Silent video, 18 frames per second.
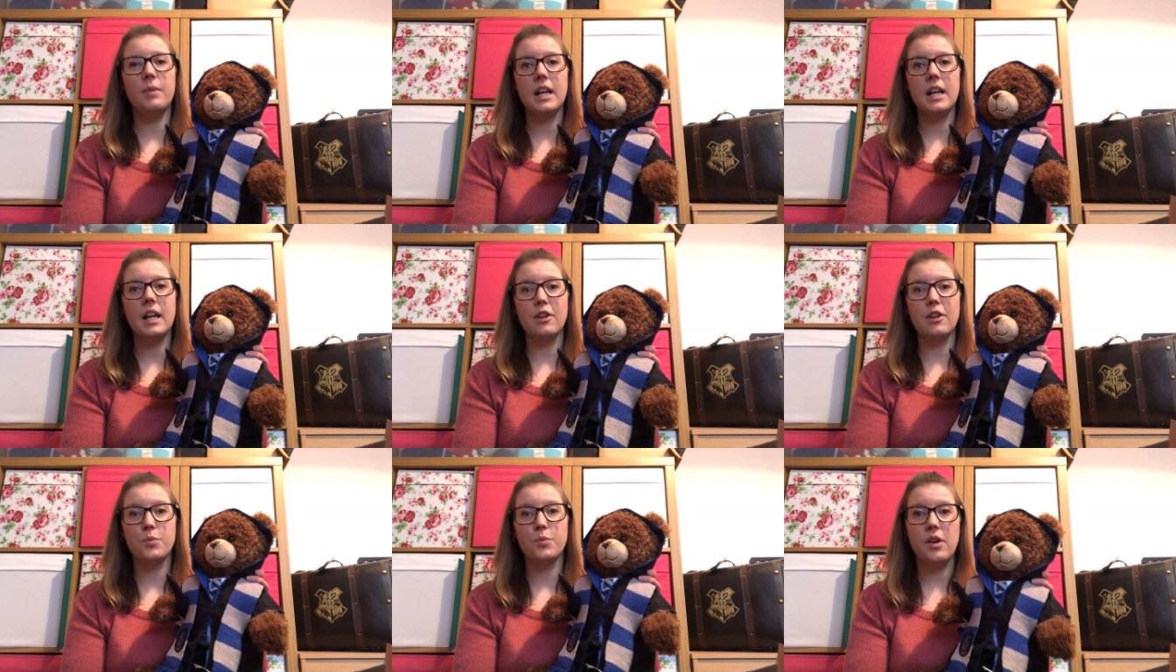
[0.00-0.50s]

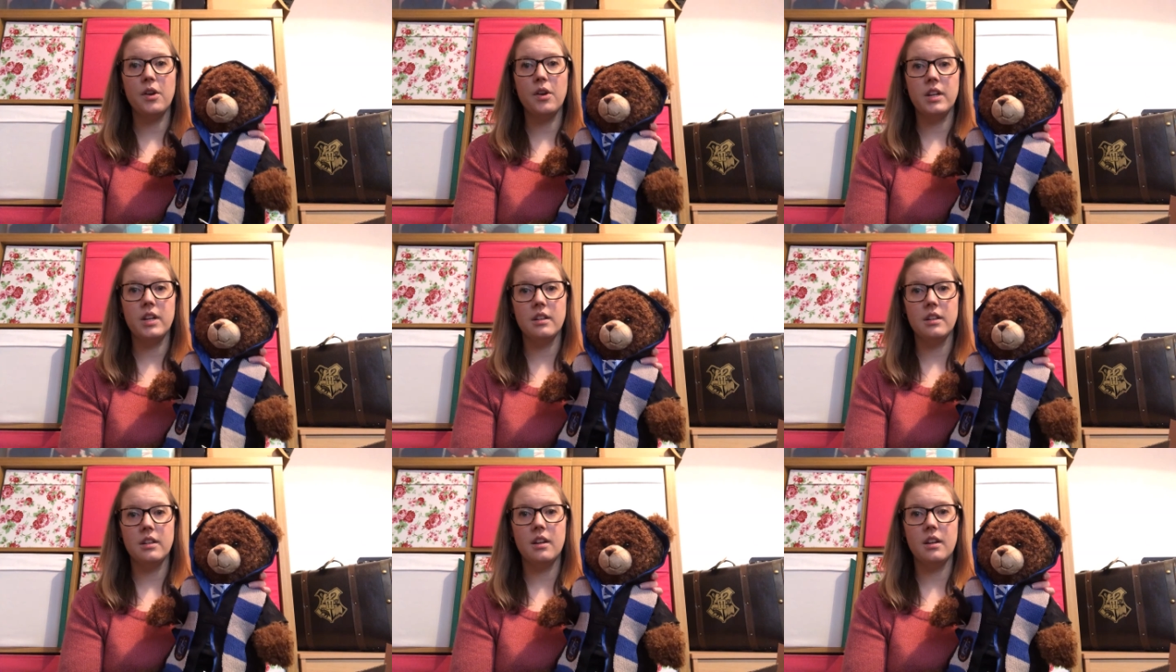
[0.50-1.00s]
England we're
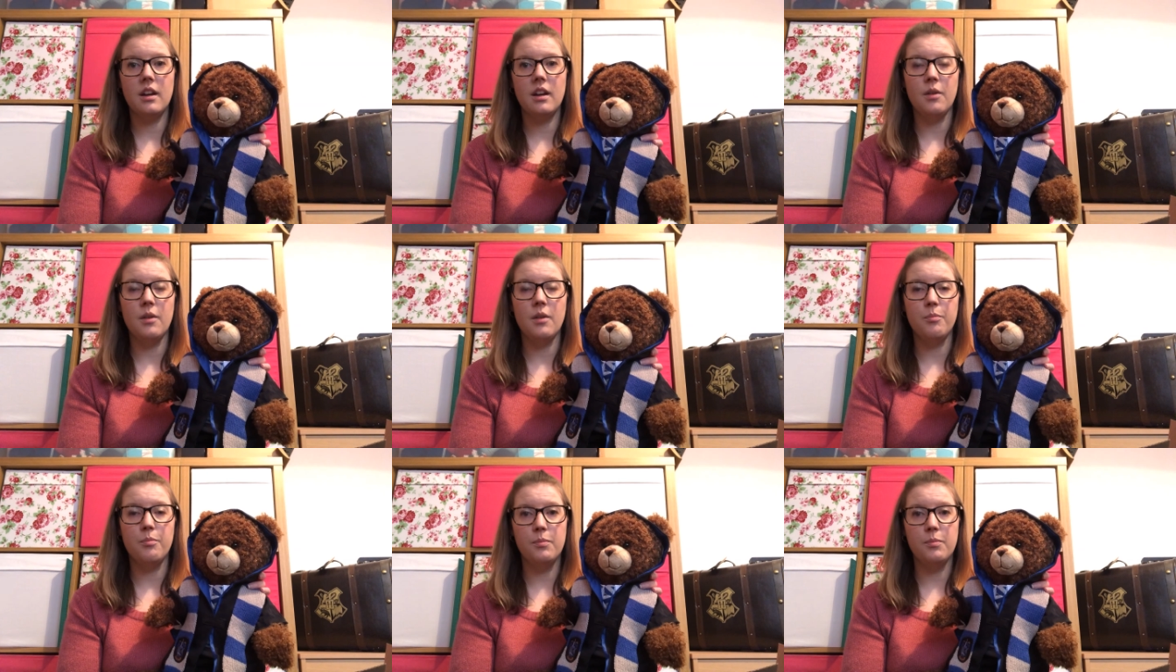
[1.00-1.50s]
in
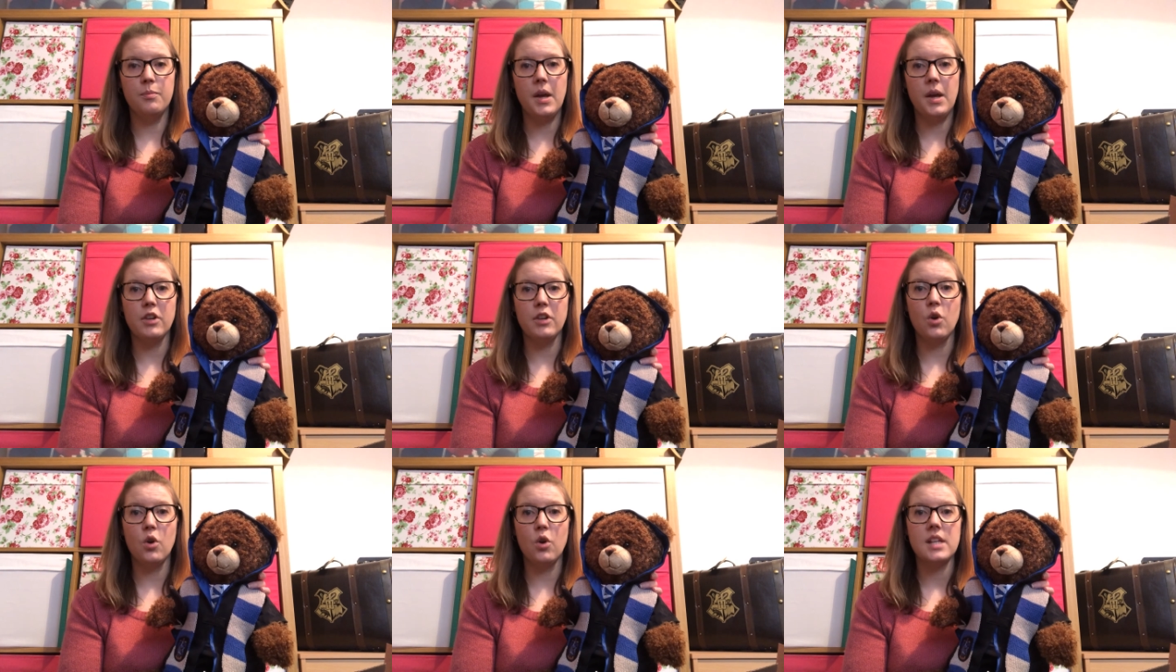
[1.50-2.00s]
a
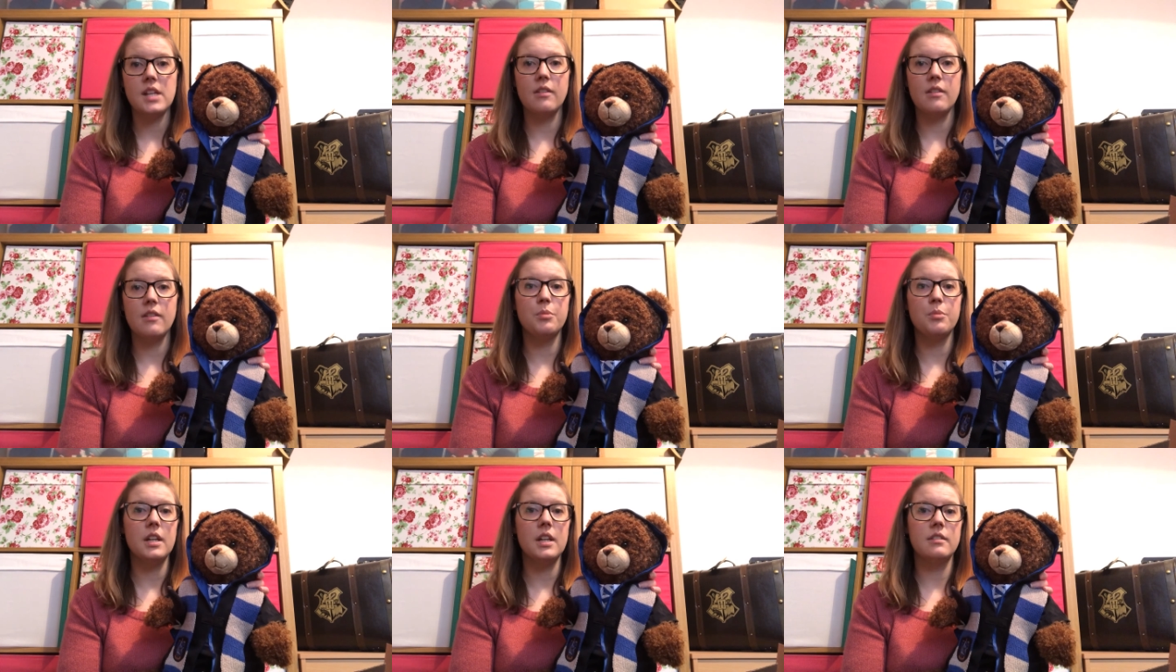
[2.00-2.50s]
bit of a
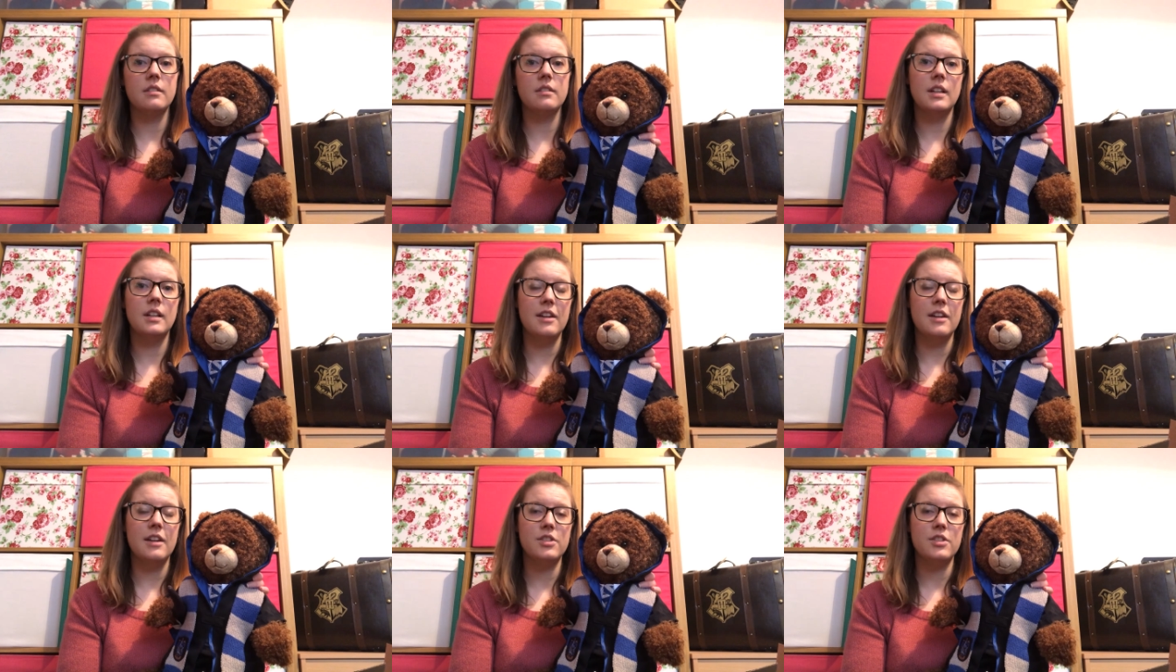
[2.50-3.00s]
lockdown but it
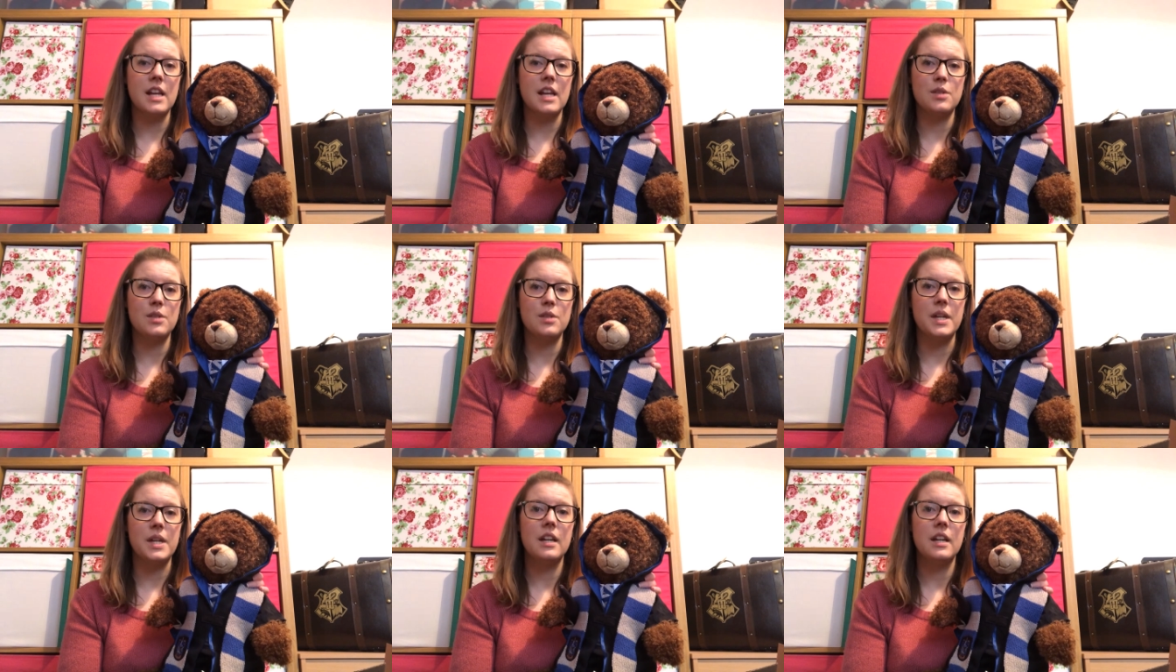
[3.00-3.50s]
lifts
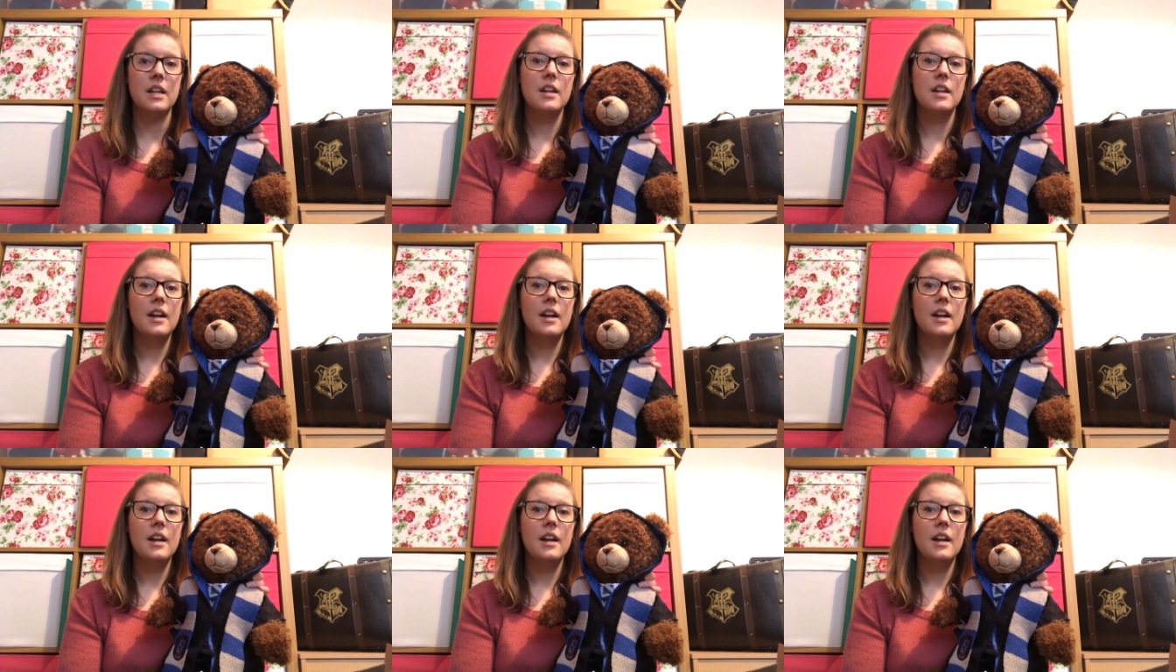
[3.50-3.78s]
next week